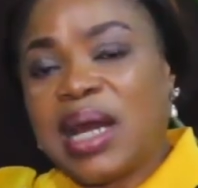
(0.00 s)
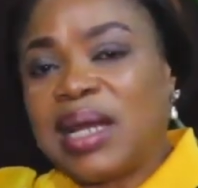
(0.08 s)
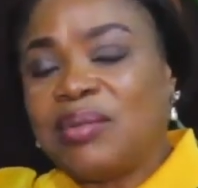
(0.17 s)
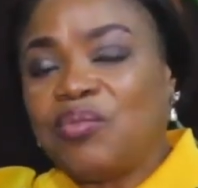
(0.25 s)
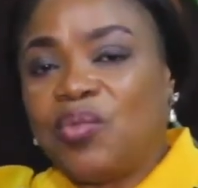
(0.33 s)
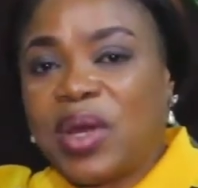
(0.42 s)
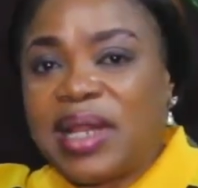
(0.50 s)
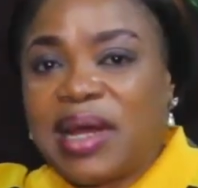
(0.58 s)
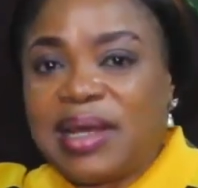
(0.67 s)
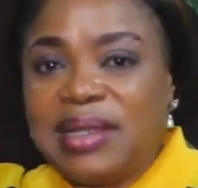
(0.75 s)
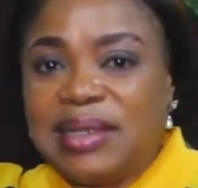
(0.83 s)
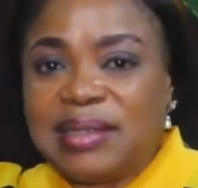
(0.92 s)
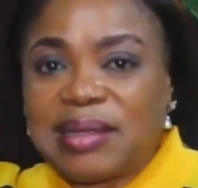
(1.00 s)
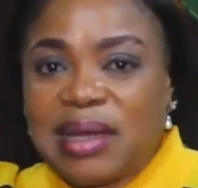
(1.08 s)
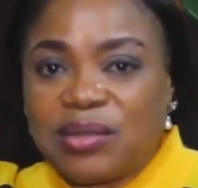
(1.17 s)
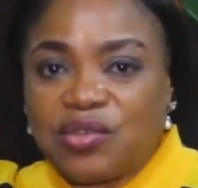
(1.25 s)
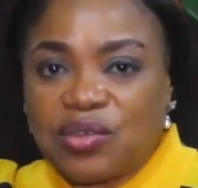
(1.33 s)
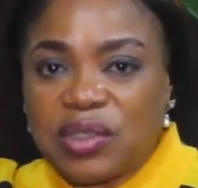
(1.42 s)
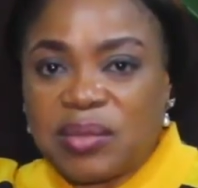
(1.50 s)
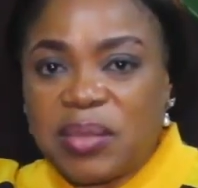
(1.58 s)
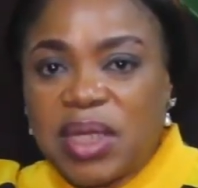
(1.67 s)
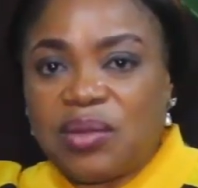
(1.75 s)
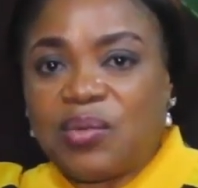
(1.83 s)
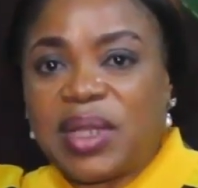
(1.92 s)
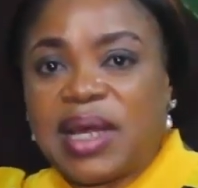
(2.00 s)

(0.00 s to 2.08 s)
and whether it needs adjustment,